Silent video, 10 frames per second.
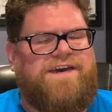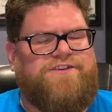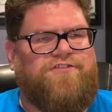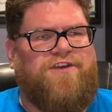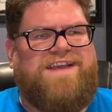
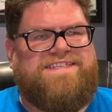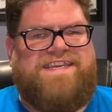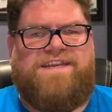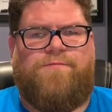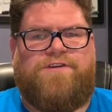decries
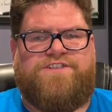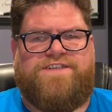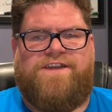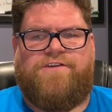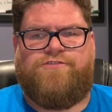Edom, which is
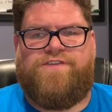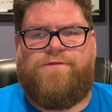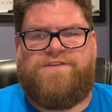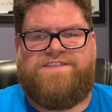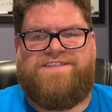a country
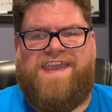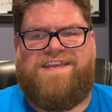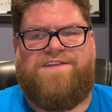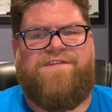that was taking